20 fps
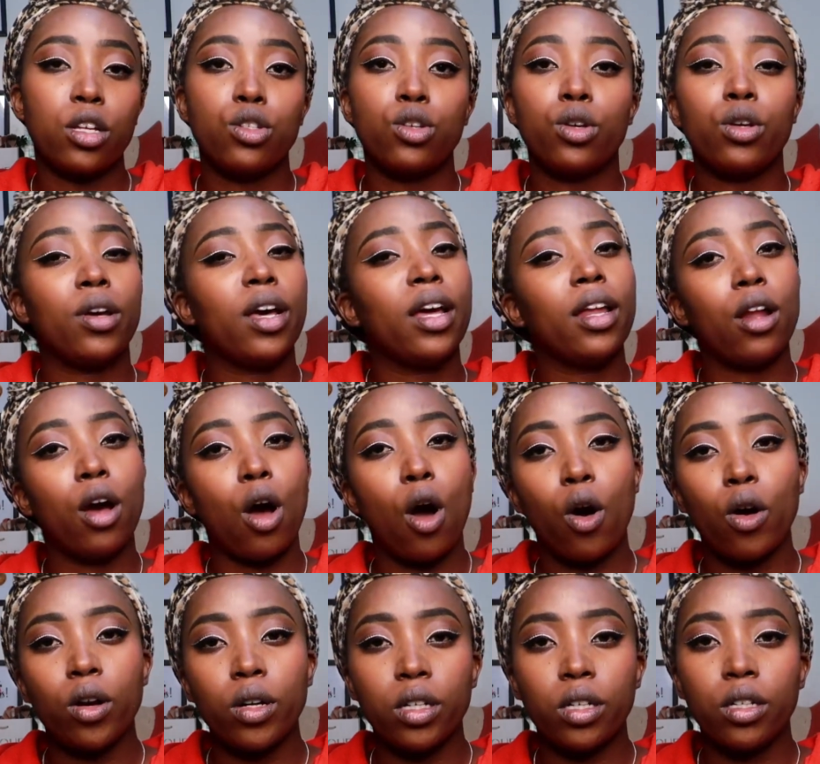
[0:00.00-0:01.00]
So you can
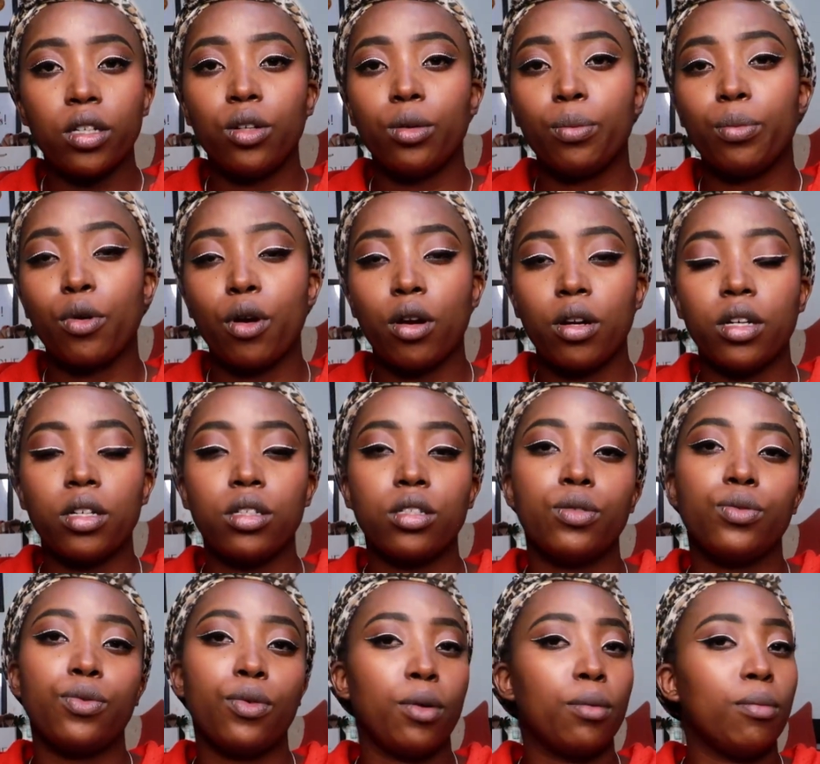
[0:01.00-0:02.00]
order your products
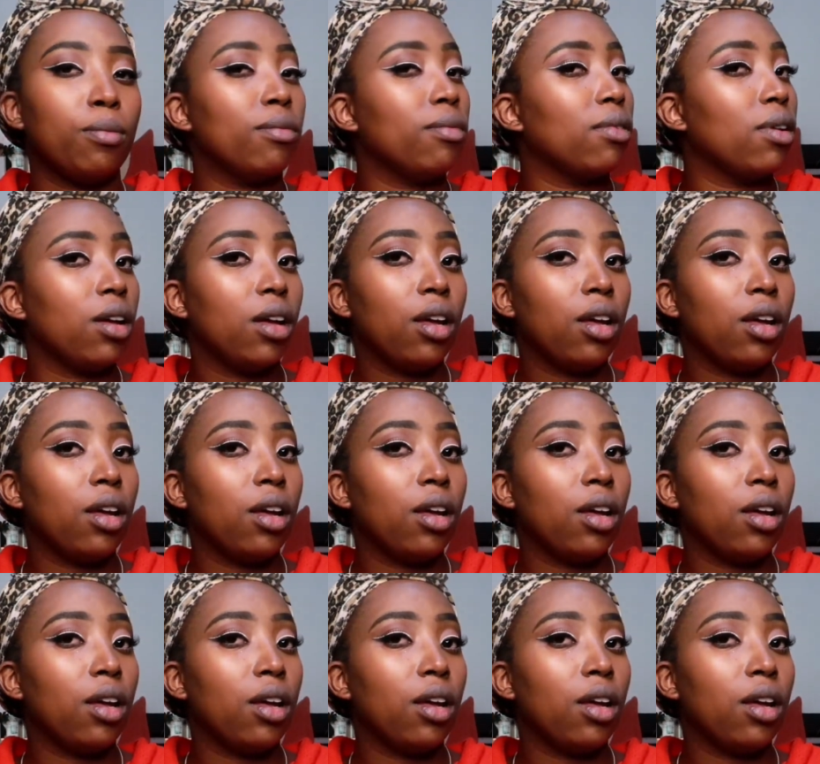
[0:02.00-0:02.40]
from